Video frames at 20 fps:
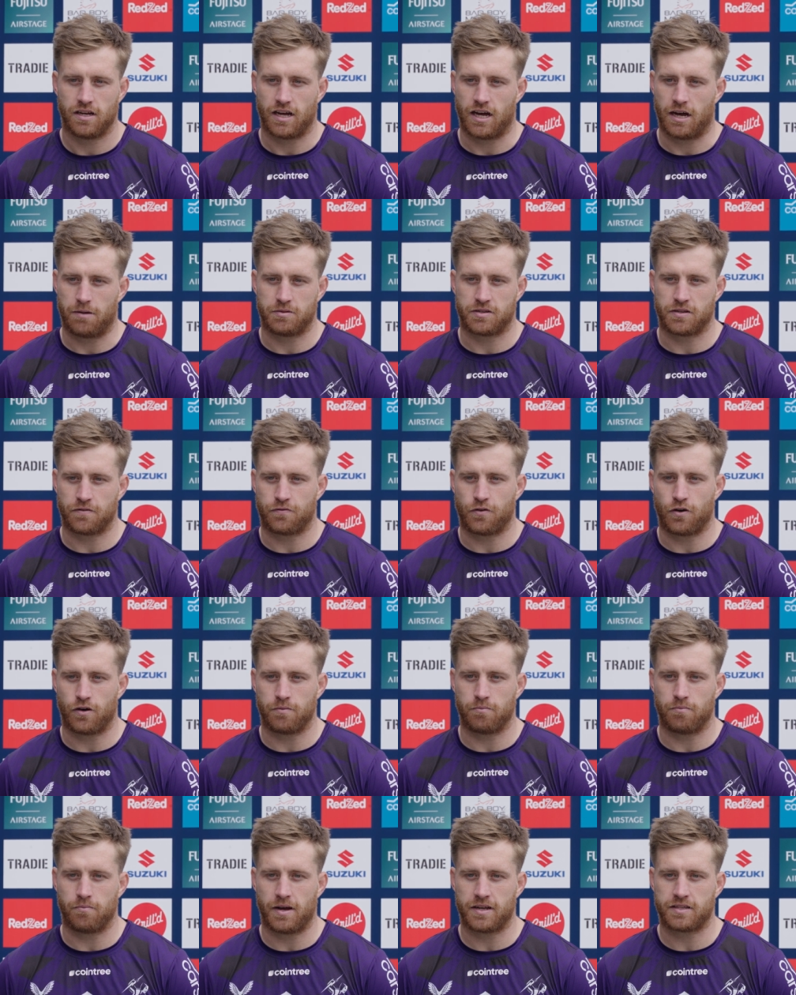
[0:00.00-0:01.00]
It's
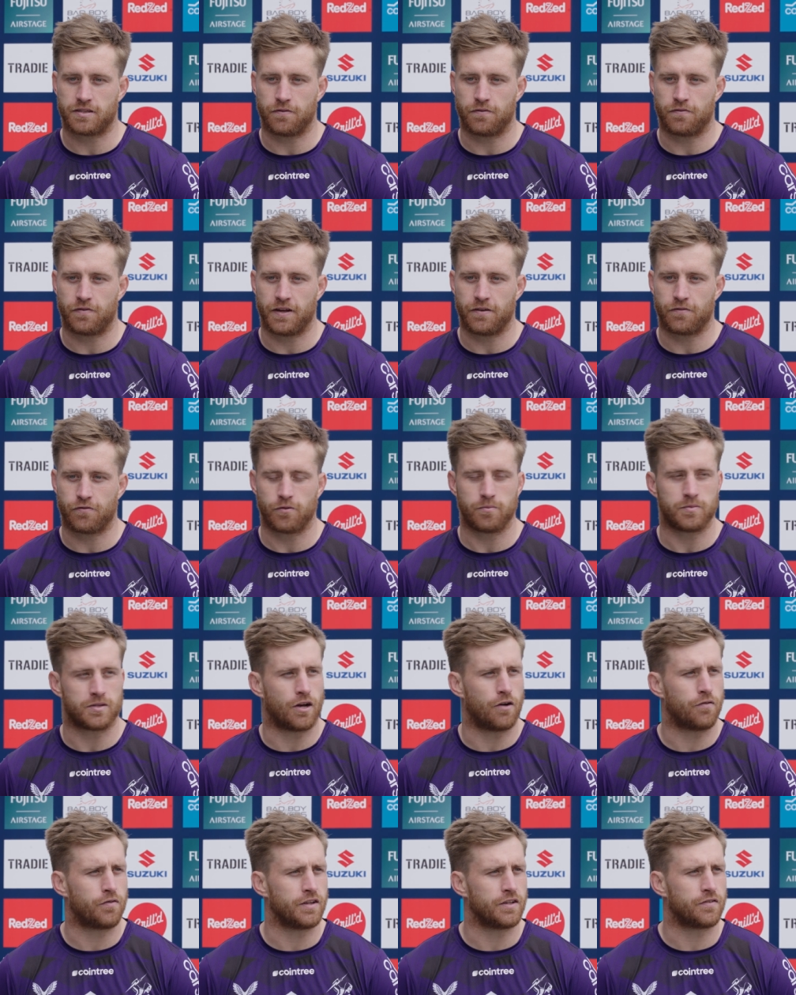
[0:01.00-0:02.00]
a massive feat for
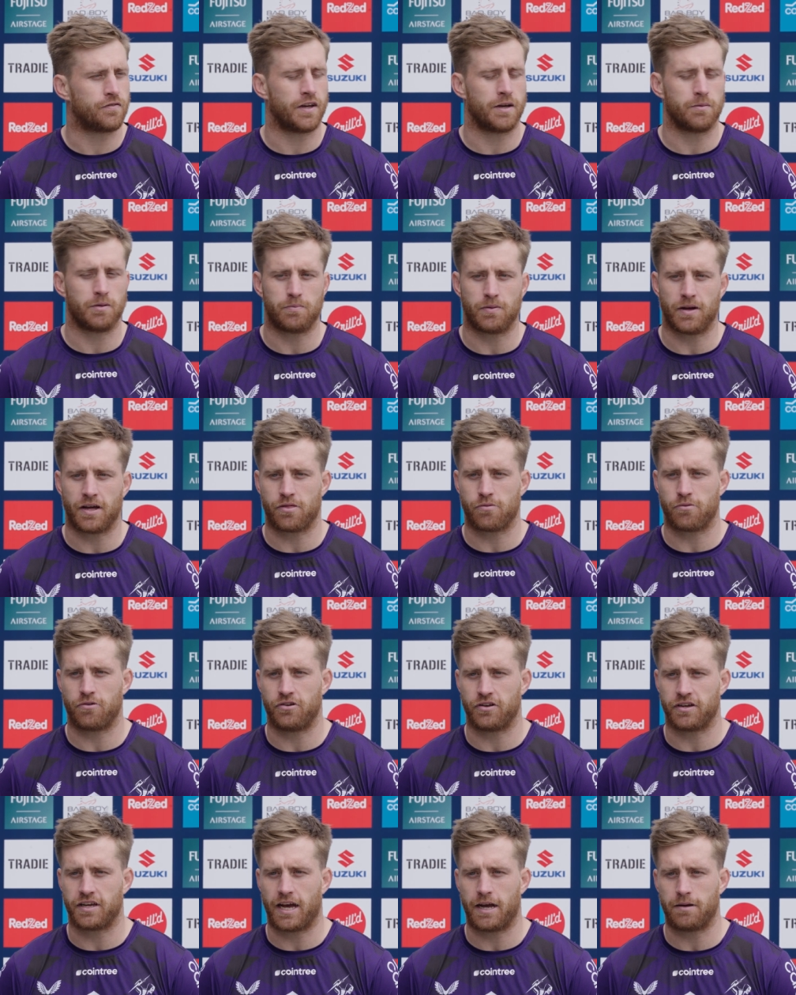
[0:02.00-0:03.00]
himself and his family, playing
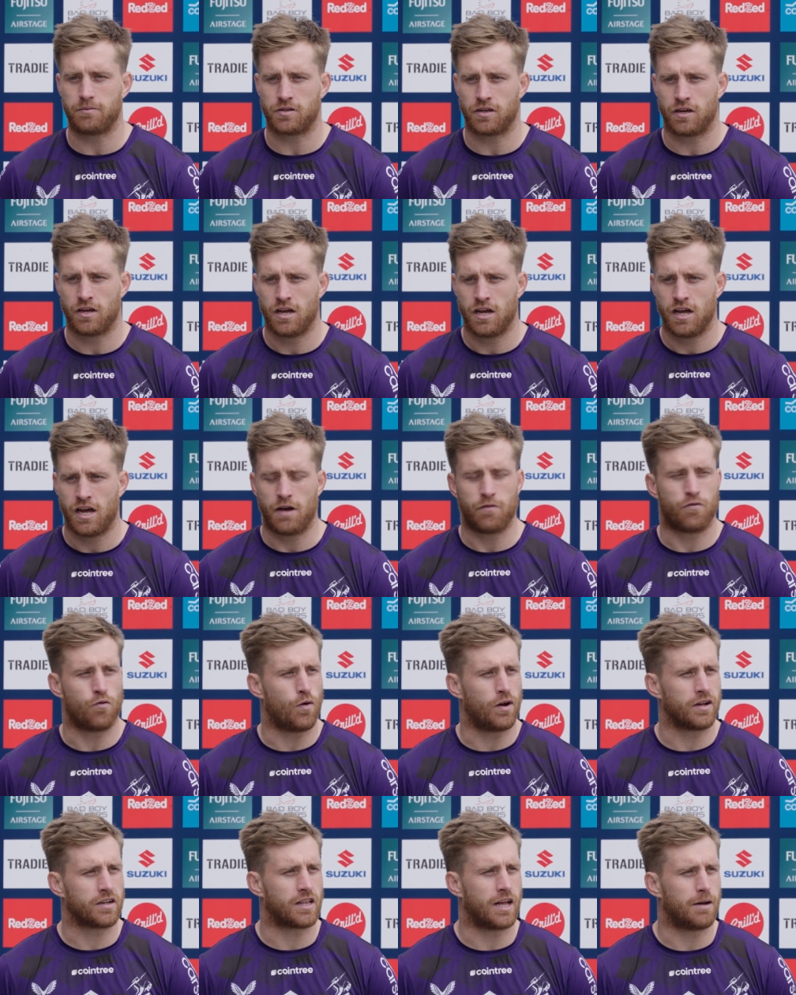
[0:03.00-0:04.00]
300 games, and for
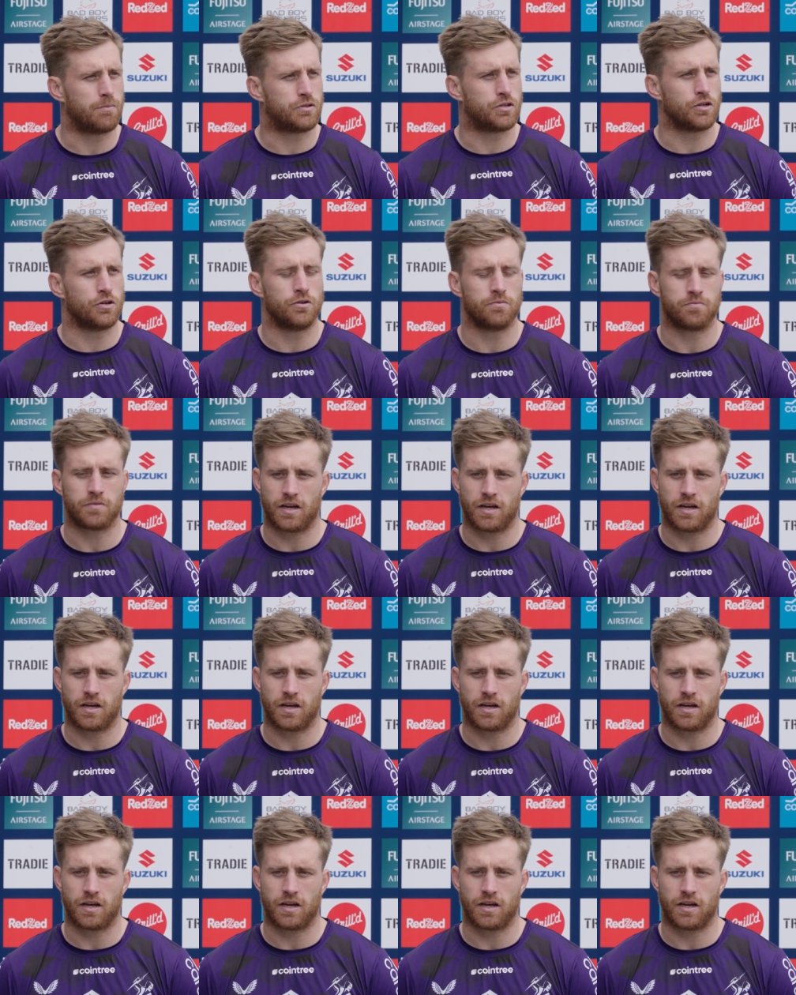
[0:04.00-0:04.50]
one club too.